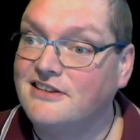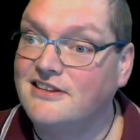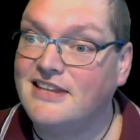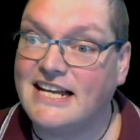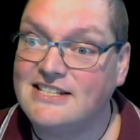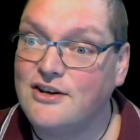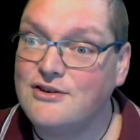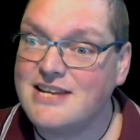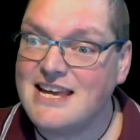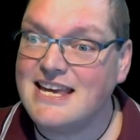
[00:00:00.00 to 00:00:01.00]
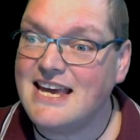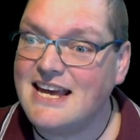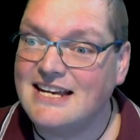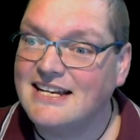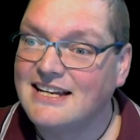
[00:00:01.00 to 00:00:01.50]
that's using
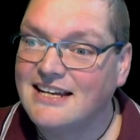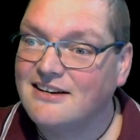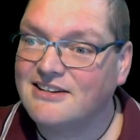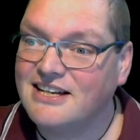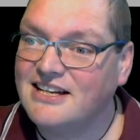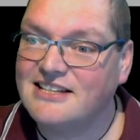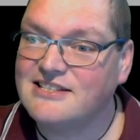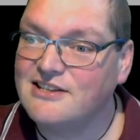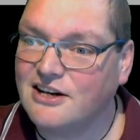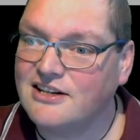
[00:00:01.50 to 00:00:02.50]
Git. Right? It's not